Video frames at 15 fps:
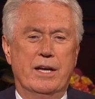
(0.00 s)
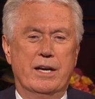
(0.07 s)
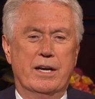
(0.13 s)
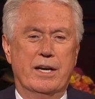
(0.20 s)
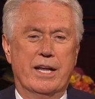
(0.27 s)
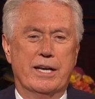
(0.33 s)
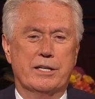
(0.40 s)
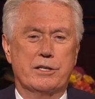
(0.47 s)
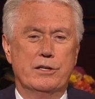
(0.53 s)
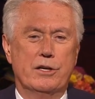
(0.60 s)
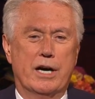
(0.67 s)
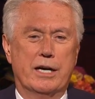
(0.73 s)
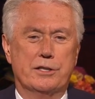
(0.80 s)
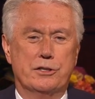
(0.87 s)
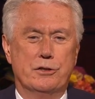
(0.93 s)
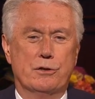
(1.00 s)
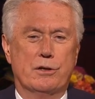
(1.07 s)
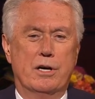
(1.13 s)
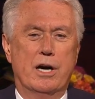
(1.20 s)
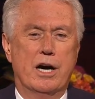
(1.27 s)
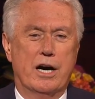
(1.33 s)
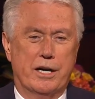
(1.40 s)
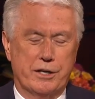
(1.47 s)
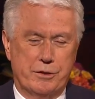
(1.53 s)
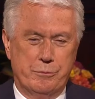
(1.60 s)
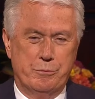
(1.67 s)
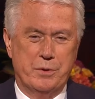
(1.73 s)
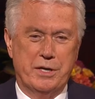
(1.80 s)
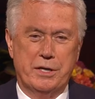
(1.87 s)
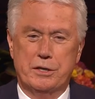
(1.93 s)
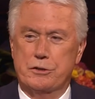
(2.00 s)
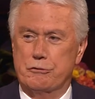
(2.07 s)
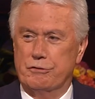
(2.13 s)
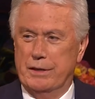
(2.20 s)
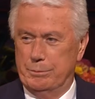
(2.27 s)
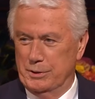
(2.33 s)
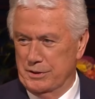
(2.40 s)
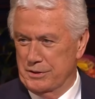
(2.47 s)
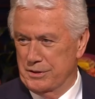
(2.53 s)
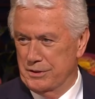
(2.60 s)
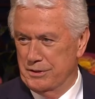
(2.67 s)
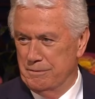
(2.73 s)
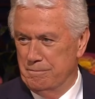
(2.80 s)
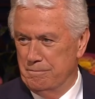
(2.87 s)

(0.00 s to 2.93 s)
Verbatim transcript: let not your heart be troubled.